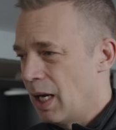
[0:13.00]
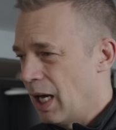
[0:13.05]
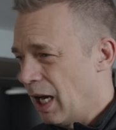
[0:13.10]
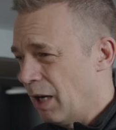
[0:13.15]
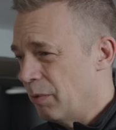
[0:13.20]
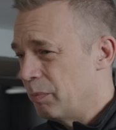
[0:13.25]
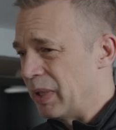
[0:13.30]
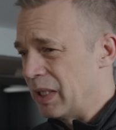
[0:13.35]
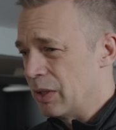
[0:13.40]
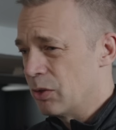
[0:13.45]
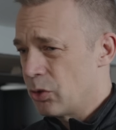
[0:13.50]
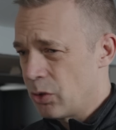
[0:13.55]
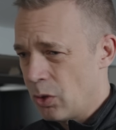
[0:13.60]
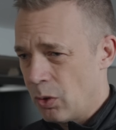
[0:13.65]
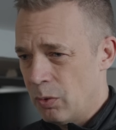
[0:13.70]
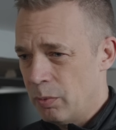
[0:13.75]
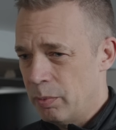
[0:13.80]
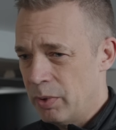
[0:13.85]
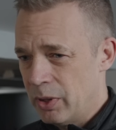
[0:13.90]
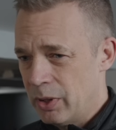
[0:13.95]
I've been
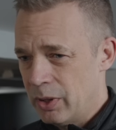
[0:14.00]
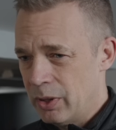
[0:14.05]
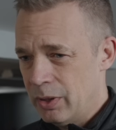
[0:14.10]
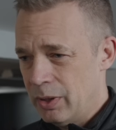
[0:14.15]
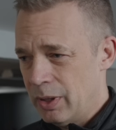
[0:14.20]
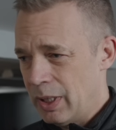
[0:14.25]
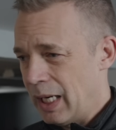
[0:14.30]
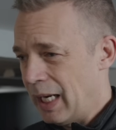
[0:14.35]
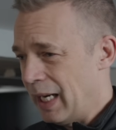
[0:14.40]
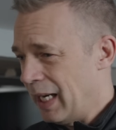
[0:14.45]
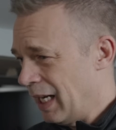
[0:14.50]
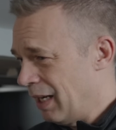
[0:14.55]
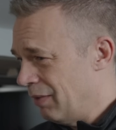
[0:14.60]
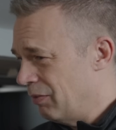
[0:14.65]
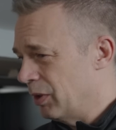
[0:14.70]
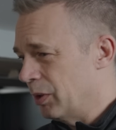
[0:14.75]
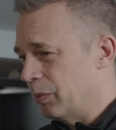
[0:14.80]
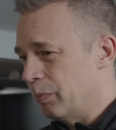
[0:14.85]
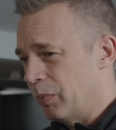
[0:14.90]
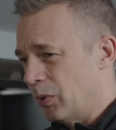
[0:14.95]
sober, I
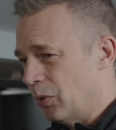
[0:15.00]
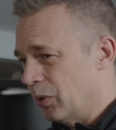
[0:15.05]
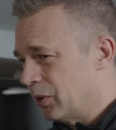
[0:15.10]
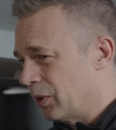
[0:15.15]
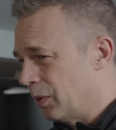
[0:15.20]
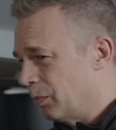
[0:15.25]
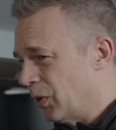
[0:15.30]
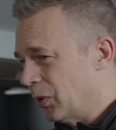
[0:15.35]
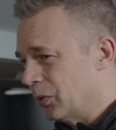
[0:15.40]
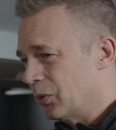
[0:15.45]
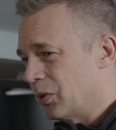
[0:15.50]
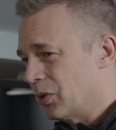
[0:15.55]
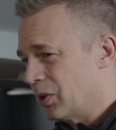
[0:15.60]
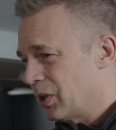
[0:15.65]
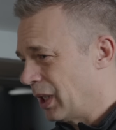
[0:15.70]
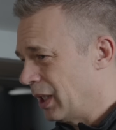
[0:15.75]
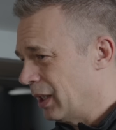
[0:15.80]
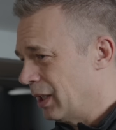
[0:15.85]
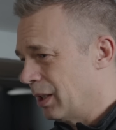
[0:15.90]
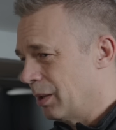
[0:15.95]
haven't bought a
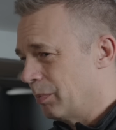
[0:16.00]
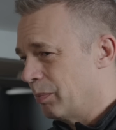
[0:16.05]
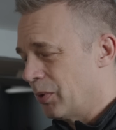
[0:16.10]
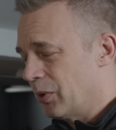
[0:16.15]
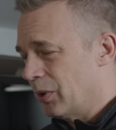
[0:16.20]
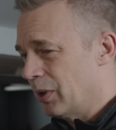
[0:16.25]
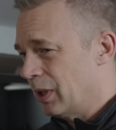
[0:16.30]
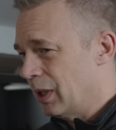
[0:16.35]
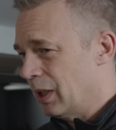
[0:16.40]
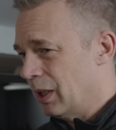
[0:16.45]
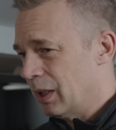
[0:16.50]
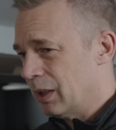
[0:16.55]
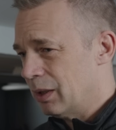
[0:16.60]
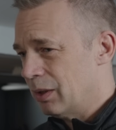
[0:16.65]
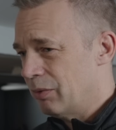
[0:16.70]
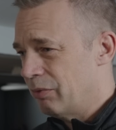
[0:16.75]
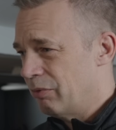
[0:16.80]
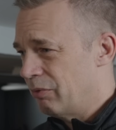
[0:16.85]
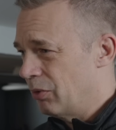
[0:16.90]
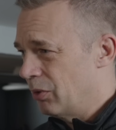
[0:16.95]
motorcycle
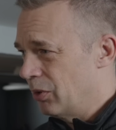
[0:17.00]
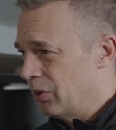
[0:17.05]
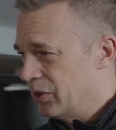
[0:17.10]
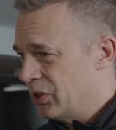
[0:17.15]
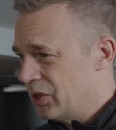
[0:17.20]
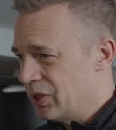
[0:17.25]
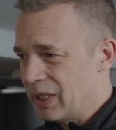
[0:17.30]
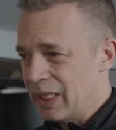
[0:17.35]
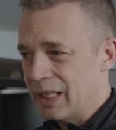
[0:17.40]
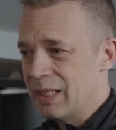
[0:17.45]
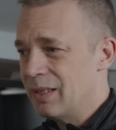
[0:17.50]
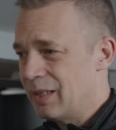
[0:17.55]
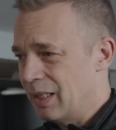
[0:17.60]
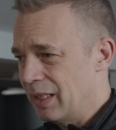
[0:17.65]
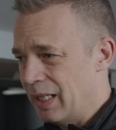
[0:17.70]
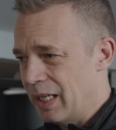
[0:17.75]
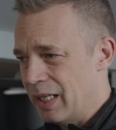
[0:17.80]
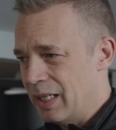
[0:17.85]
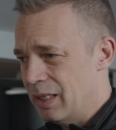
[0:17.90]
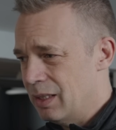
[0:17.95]
product for 60
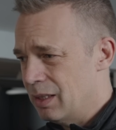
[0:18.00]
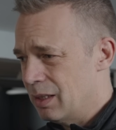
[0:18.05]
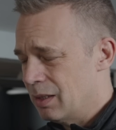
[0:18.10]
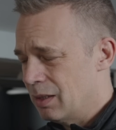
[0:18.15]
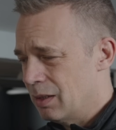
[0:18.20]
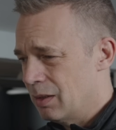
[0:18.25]
days.